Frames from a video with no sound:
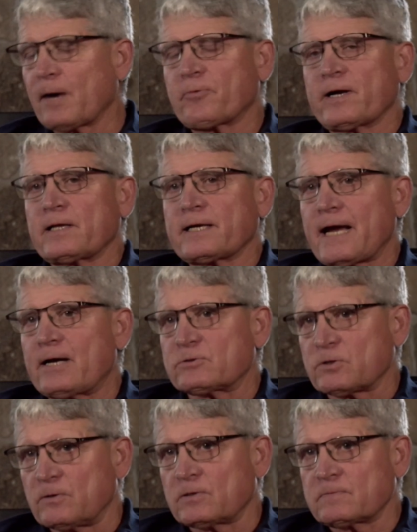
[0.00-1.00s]
operate like a
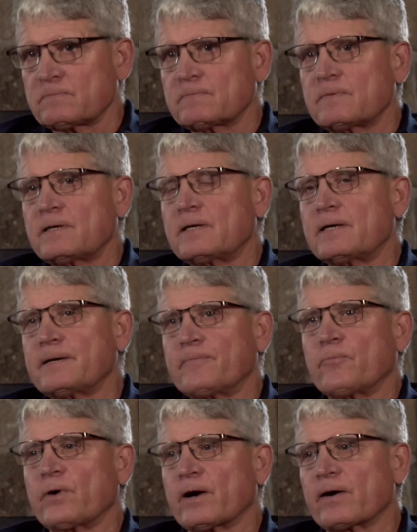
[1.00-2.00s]
household,
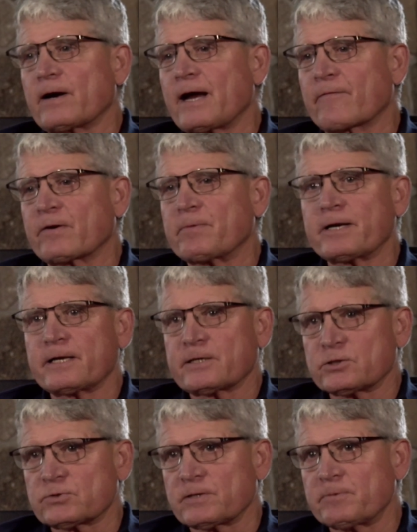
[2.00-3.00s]
um, where everybody
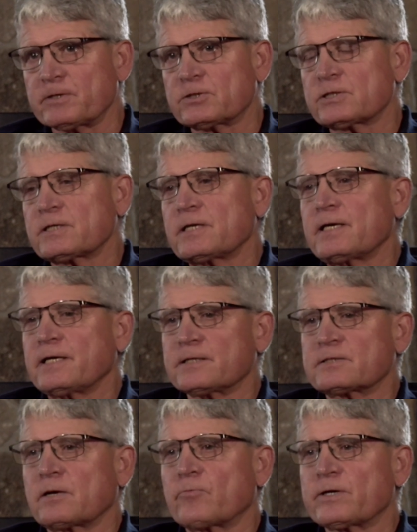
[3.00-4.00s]
contributes in
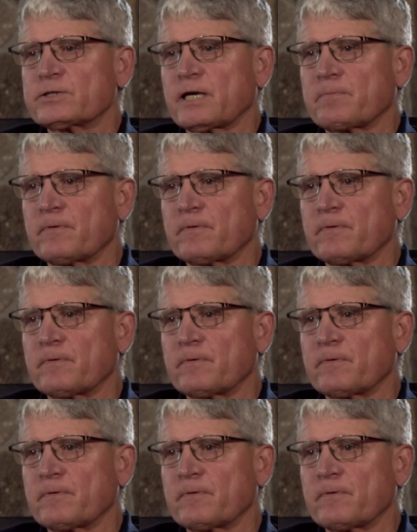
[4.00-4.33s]
some way, shape,